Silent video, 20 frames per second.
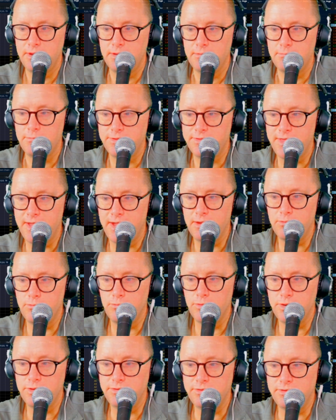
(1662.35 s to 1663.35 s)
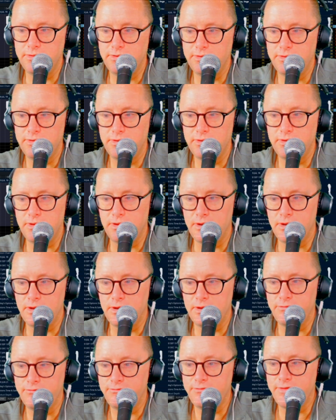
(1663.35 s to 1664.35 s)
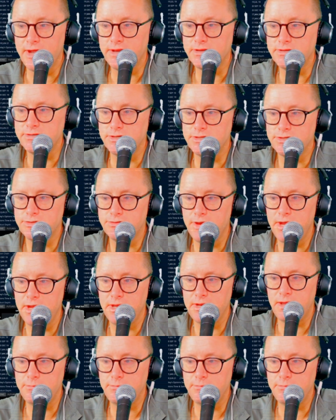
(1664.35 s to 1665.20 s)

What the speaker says: but that wouldn't affect your trade.